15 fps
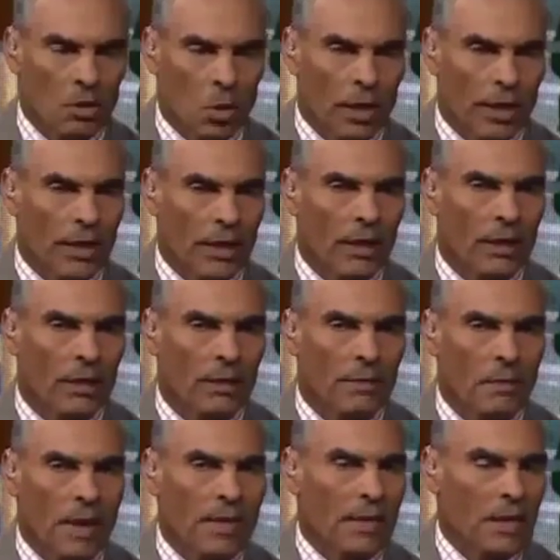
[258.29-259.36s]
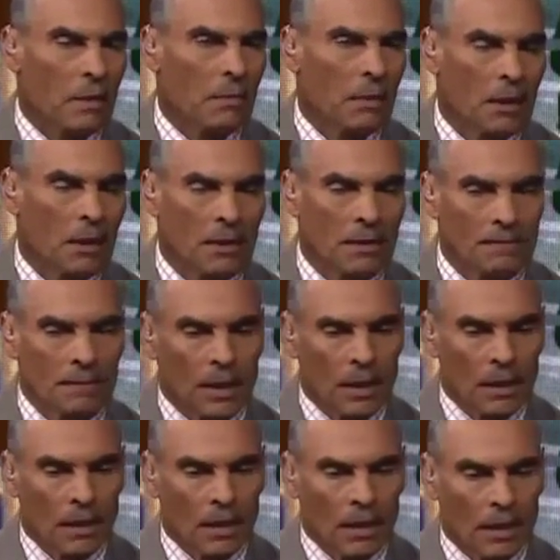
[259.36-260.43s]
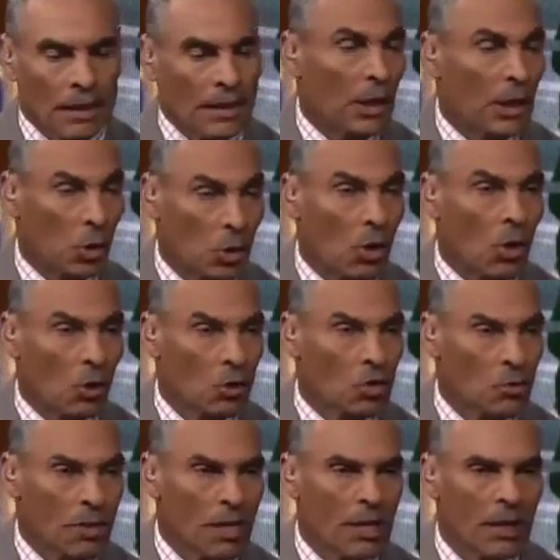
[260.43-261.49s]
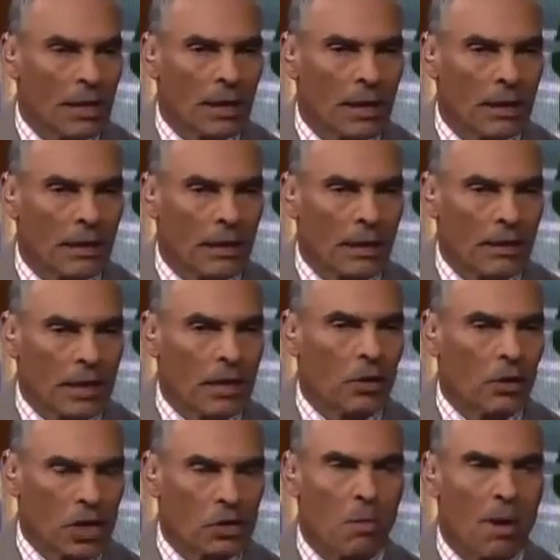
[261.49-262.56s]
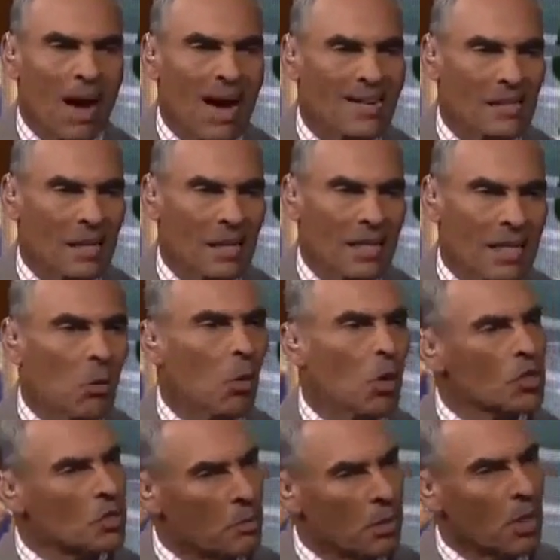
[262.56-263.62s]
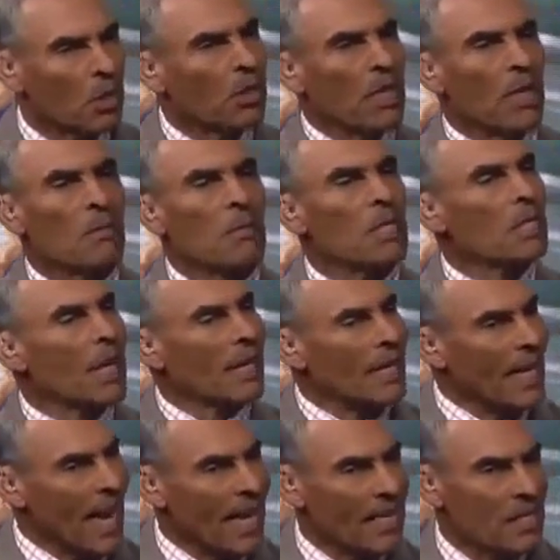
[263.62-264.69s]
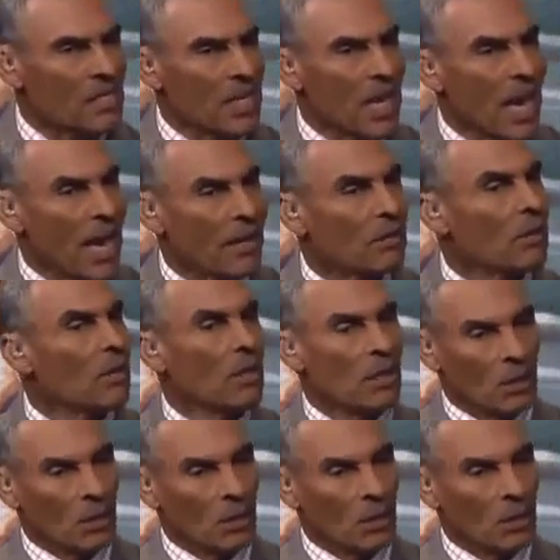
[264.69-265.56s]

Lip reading: Coach Quinn, and met him at the owners' meeting. And, his mindset, he wants to build an image like he had in Seattle.